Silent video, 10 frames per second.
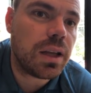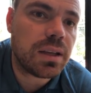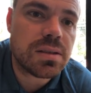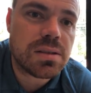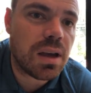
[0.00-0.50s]

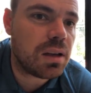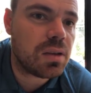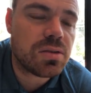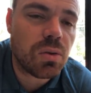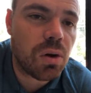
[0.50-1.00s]
inside
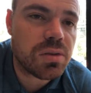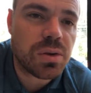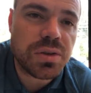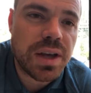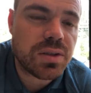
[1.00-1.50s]
a store.
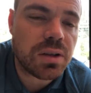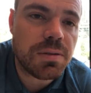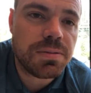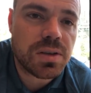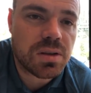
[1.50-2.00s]
So there's actually a
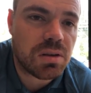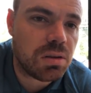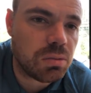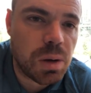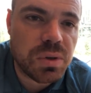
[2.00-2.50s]

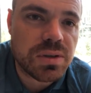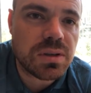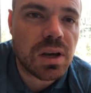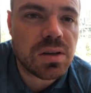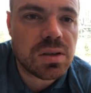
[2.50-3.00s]
physical
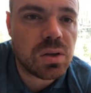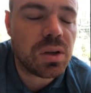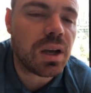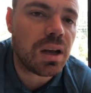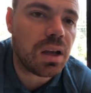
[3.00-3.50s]
representation that you
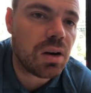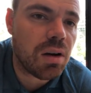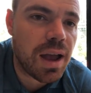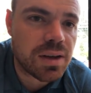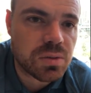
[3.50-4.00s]
can kind of
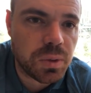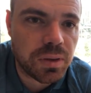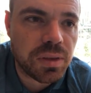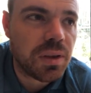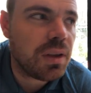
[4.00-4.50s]
interact with.